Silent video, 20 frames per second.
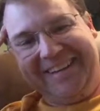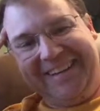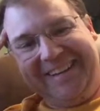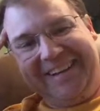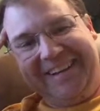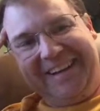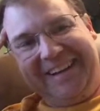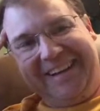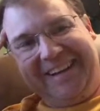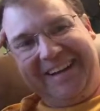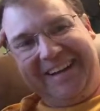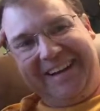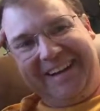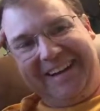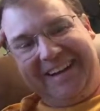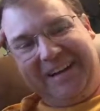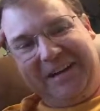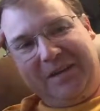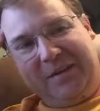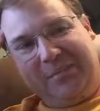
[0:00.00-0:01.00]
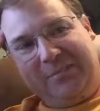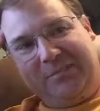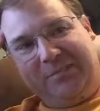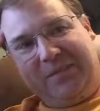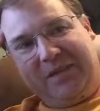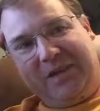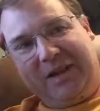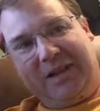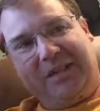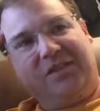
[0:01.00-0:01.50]
And
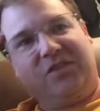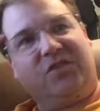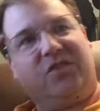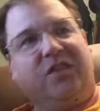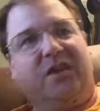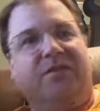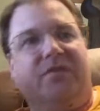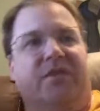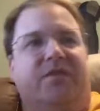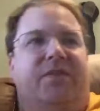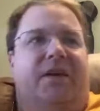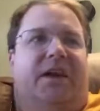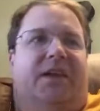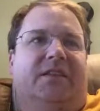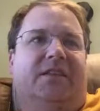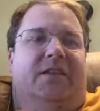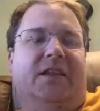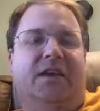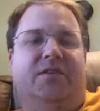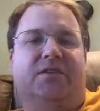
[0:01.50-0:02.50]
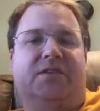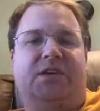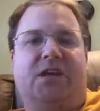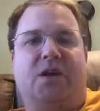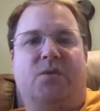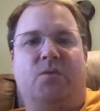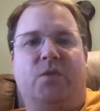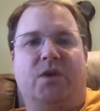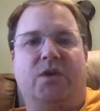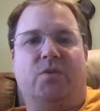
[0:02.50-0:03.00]
I just love the fact that every time
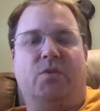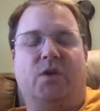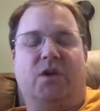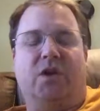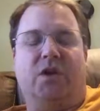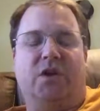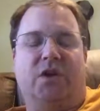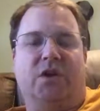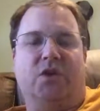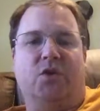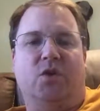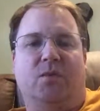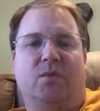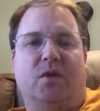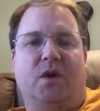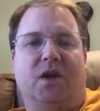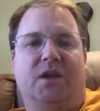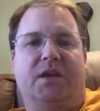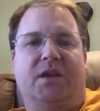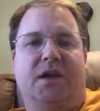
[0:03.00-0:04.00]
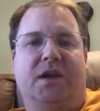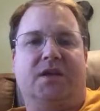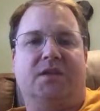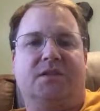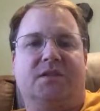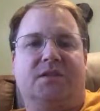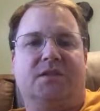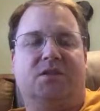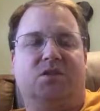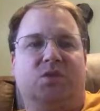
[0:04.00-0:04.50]
we're going to do a broadcast, the
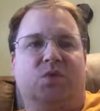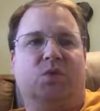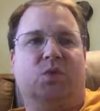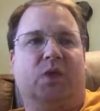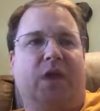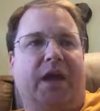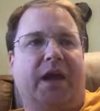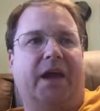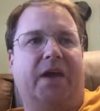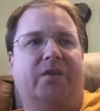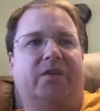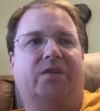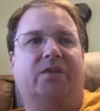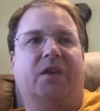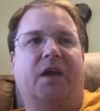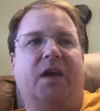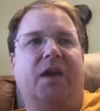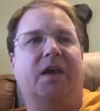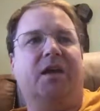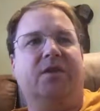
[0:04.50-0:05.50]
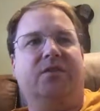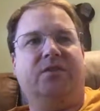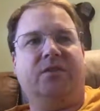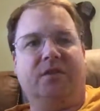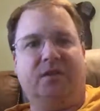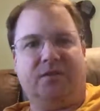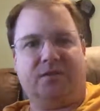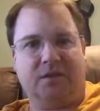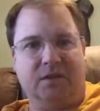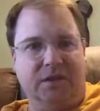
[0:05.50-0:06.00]
school asks, "Hey, send us
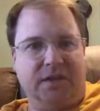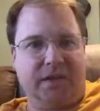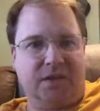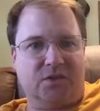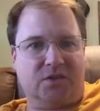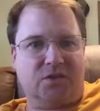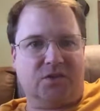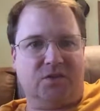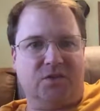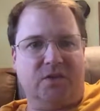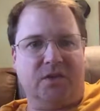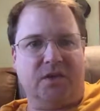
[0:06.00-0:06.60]
a link to